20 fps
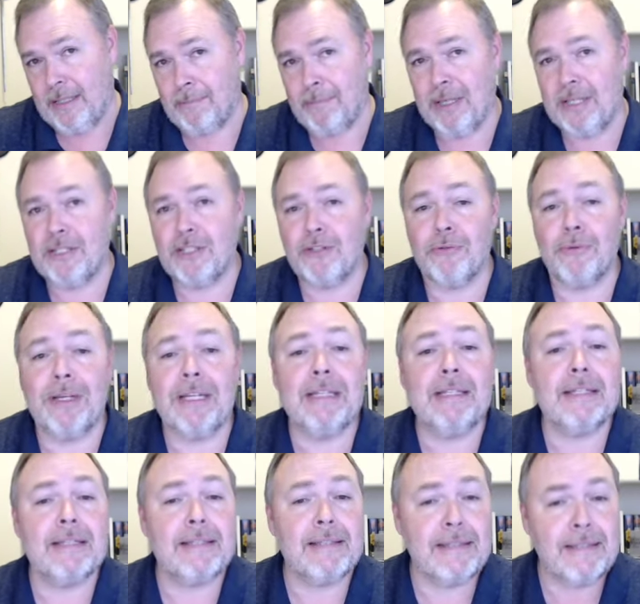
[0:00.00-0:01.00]
I'm entering
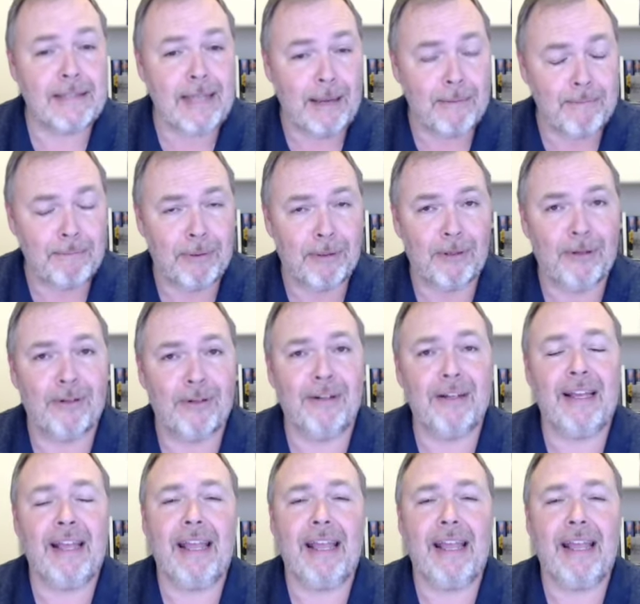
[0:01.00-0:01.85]
December,